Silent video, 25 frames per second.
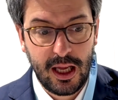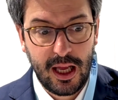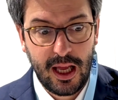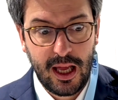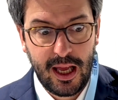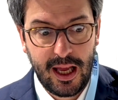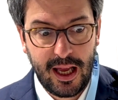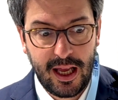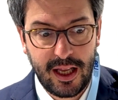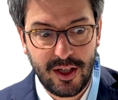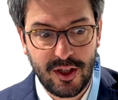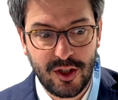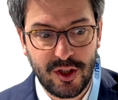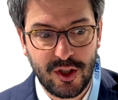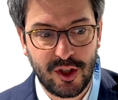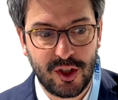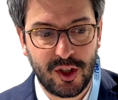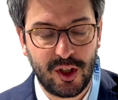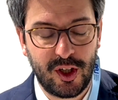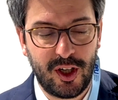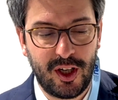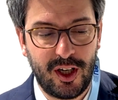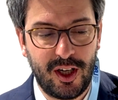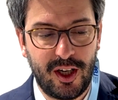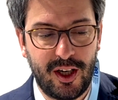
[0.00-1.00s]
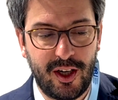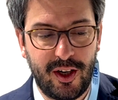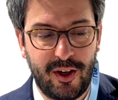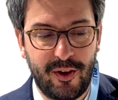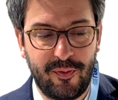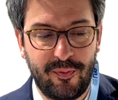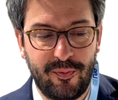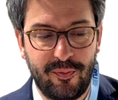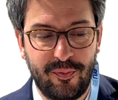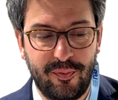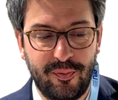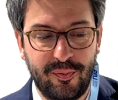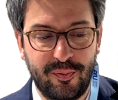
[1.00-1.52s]
and
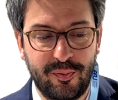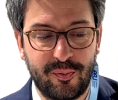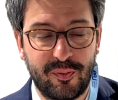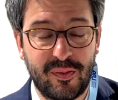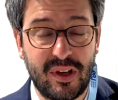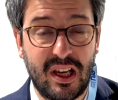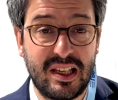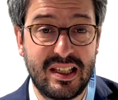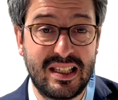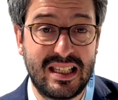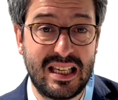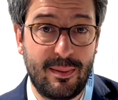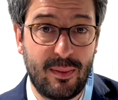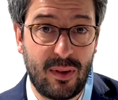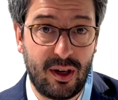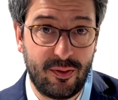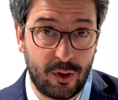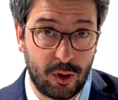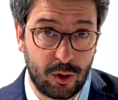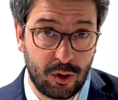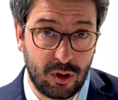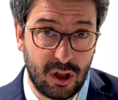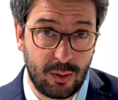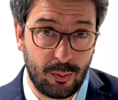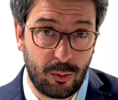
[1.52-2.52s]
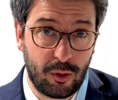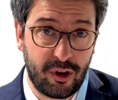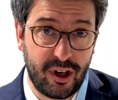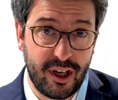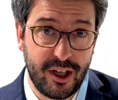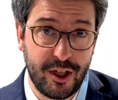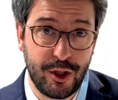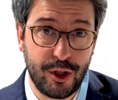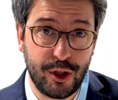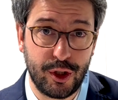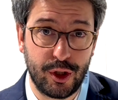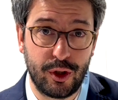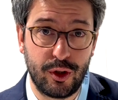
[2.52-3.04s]
um, some other
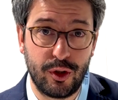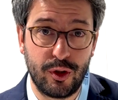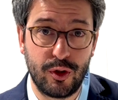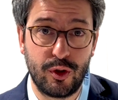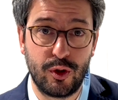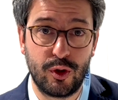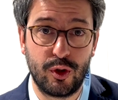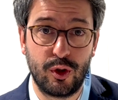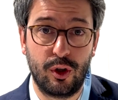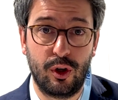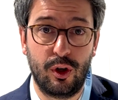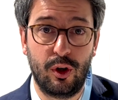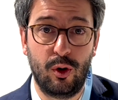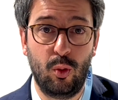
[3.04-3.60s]
collaborations uh,